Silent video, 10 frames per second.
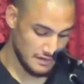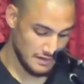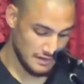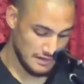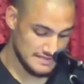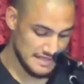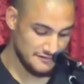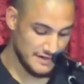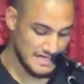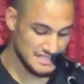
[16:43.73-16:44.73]
is that it
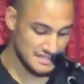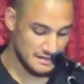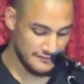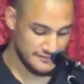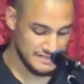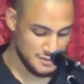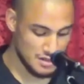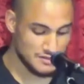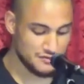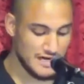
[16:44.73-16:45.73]

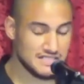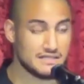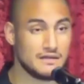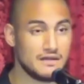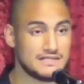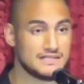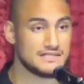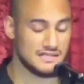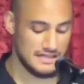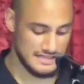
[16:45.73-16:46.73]
sometimes rationalizes
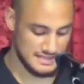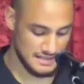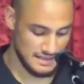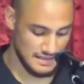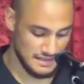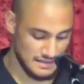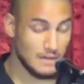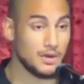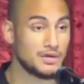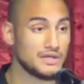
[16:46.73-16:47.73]
sin as I'm
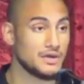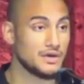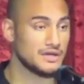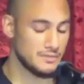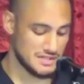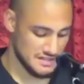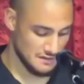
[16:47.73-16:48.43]
only hurting myself.